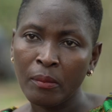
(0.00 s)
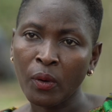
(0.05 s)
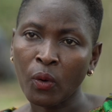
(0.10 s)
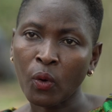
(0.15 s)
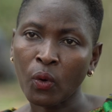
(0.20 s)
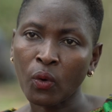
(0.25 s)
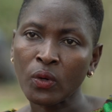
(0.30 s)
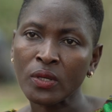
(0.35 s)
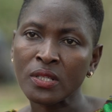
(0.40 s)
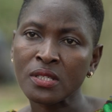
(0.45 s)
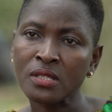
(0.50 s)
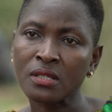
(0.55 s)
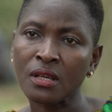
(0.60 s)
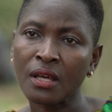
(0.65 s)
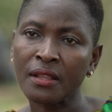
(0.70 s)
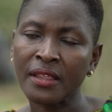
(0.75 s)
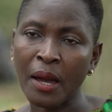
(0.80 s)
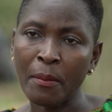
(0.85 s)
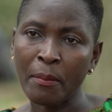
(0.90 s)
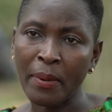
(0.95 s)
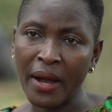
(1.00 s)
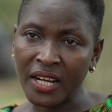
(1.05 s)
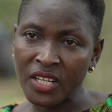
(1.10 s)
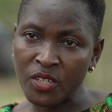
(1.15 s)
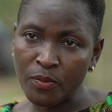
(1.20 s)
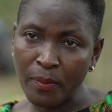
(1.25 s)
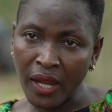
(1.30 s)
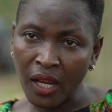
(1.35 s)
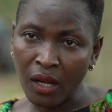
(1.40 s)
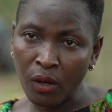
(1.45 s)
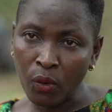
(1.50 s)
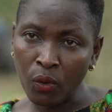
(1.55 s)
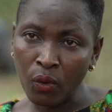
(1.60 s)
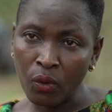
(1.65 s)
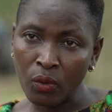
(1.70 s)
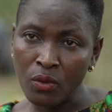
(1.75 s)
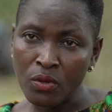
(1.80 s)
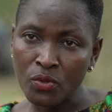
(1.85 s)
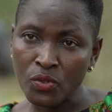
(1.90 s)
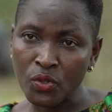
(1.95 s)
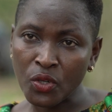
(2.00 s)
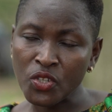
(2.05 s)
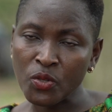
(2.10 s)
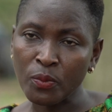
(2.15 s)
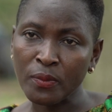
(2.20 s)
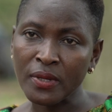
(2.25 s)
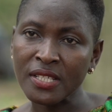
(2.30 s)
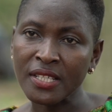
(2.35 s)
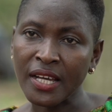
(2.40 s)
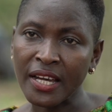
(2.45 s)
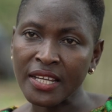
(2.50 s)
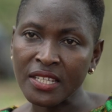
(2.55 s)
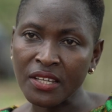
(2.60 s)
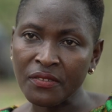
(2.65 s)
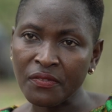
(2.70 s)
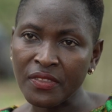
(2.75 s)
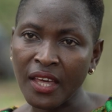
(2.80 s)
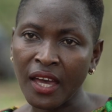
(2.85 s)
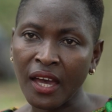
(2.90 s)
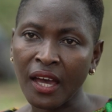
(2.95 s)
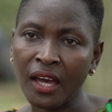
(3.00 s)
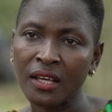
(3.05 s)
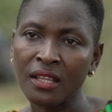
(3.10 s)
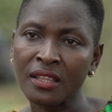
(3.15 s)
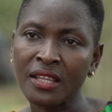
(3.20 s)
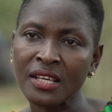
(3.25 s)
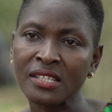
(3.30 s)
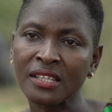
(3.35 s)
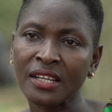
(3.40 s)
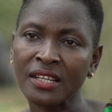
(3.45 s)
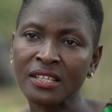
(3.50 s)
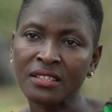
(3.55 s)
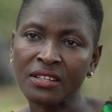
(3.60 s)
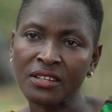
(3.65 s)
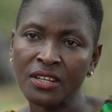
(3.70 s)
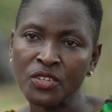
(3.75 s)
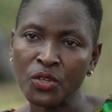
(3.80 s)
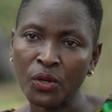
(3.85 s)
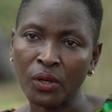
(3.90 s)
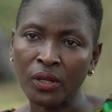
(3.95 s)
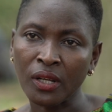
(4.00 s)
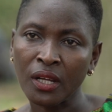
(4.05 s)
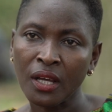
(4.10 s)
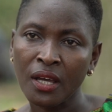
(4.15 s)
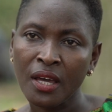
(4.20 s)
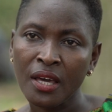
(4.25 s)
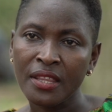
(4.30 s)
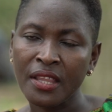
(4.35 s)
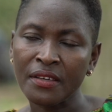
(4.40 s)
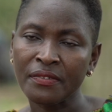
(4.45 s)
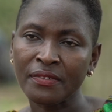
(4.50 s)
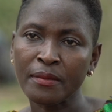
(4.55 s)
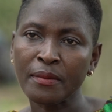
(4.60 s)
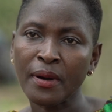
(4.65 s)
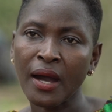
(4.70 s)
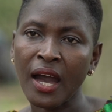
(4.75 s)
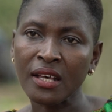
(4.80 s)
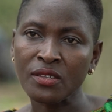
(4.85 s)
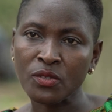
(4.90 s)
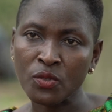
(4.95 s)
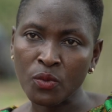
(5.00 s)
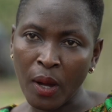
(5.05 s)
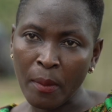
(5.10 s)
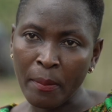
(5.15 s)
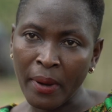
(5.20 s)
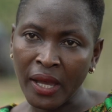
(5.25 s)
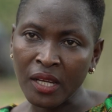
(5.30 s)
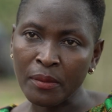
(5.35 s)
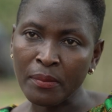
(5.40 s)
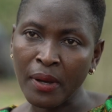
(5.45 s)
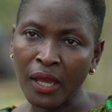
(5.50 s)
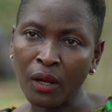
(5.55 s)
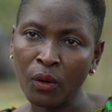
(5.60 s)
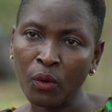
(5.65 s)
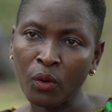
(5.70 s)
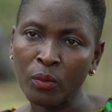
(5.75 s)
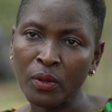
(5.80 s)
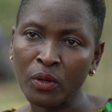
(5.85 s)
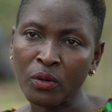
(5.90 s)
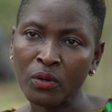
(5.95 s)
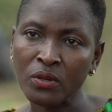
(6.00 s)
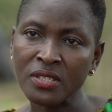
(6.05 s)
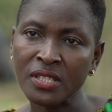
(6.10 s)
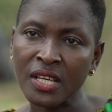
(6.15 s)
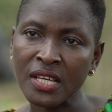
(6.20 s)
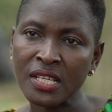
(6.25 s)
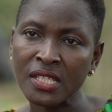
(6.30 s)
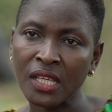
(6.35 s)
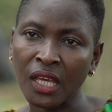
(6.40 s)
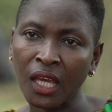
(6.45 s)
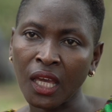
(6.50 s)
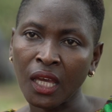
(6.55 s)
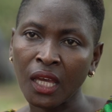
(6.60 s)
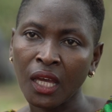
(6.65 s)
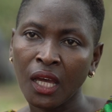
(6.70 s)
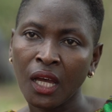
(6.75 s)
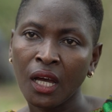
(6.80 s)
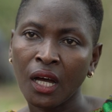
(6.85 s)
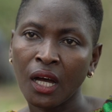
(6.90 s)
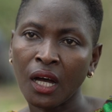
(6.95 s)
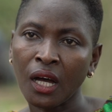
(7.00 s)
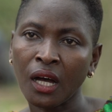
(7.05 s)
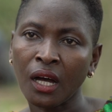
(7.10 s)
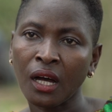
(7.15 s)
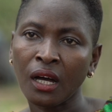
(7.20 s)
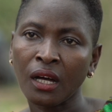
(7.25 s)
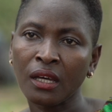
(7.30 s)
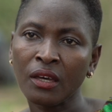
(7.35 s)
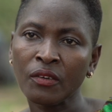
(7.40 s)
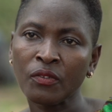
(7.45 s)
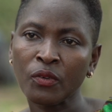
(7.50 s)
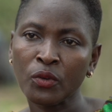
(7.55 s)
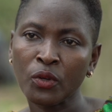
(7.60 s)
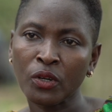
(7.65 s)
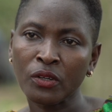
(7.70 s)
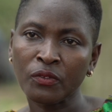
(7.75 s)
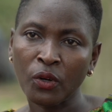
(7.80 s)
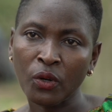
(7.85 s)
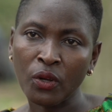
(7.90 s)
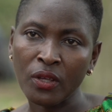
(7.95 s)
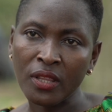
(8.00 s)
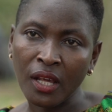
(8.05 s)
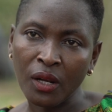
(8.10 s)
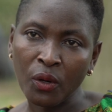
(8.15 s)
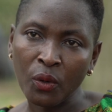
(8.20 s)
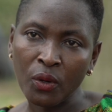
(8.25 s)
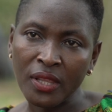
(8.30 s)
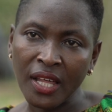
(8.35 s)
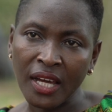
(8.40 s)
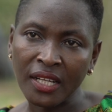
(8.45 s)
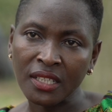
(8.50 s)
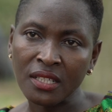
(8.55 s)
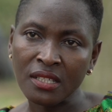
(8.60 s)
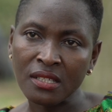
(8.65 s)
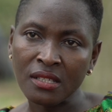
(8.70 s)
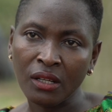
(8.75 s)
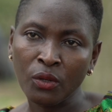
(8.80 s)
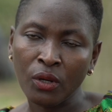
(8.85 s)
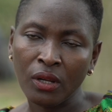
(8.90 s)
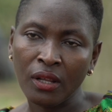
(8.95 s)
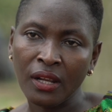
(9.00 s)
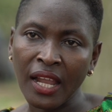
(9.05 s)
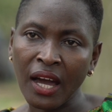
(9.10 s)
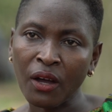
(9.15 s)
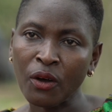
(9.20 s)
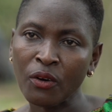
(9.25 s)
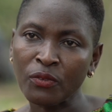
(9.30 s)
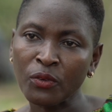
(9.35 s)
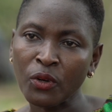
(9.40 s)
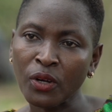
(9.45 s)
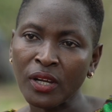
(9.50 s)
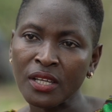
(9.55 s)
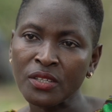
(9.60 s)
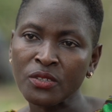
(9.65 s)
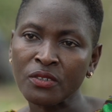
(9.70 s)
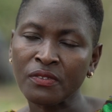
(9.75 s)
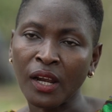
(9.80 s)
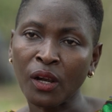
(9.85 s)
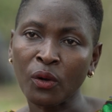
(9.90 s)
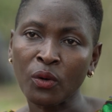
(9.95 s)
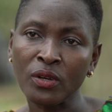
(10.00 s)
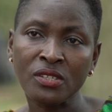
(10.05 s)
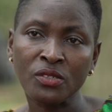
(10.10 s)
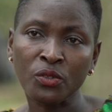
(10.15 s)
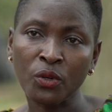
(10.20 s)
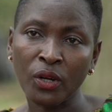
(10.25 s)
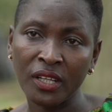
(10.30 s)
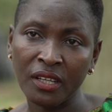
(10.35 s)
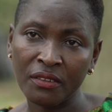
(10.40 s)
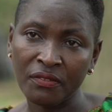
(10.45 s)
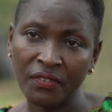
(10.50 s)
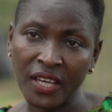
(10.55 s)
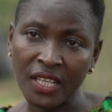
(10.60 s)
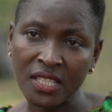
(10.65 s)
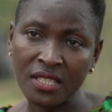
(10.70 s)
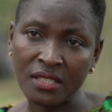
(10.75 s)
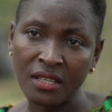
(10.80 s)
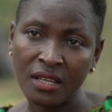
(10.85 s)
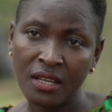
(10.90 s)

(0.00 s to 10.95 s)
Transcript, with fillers: because they are backed by law. So it means that if there, there's restriction, the farmer has to abide by law because they say uh, if you don't follow the law, that is lack of knowledge of a law is not defense.